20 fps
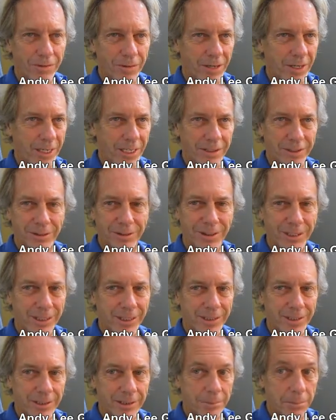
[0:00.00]
for a nice
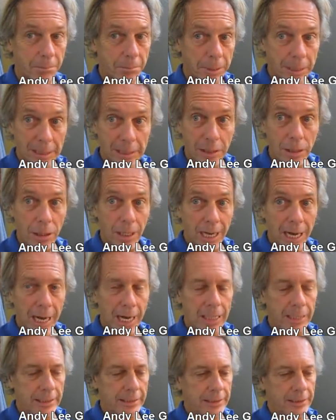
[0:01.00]
hotel doesn't mean they're
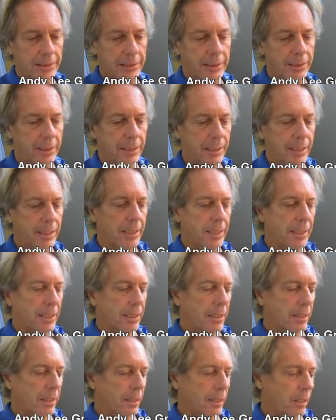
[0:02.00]
honest.
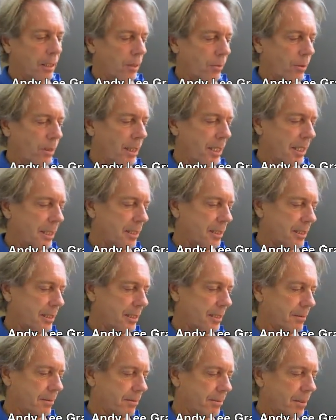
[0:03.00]
We had
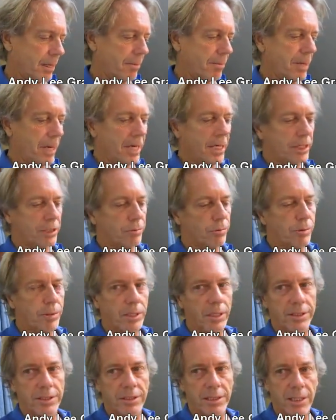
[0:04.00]
I managed
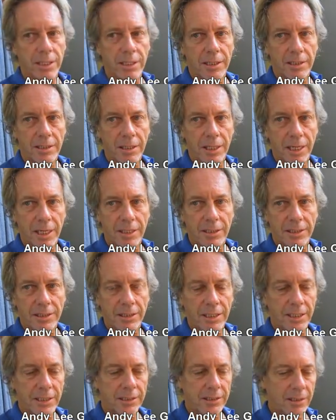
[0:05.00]
real estate in the United
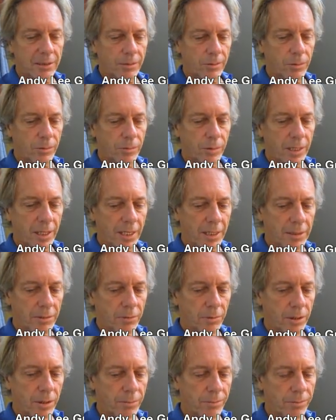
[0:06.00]
States, and we had to
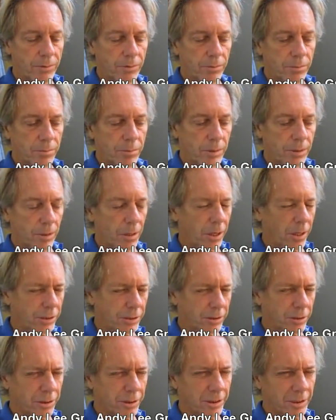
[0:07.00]
run them through all
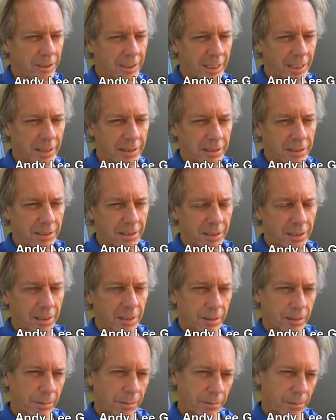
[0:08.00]
sorts of tests.
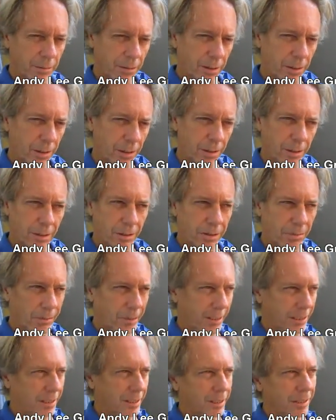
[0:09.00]
And,
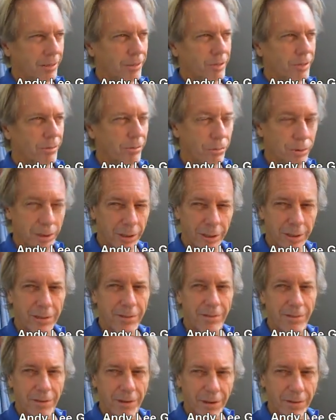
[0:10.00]
but you're
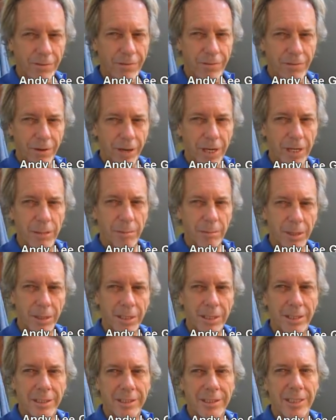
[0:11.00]
really afraid
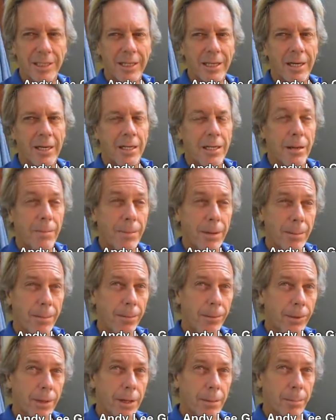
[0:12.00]
because the
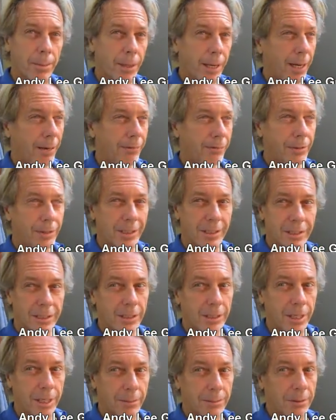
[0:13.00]
people that apply for these
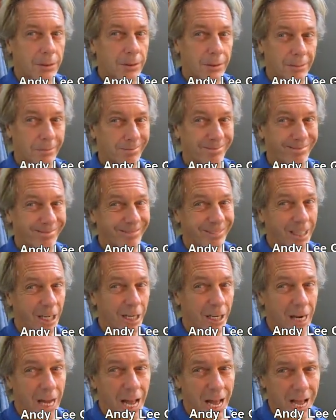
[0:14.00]
jobs
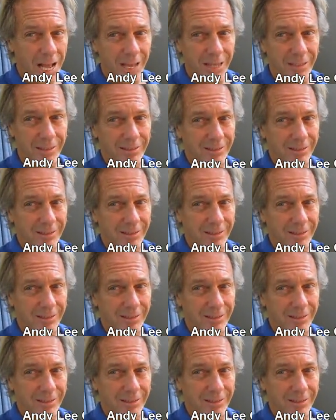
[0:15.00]
are not,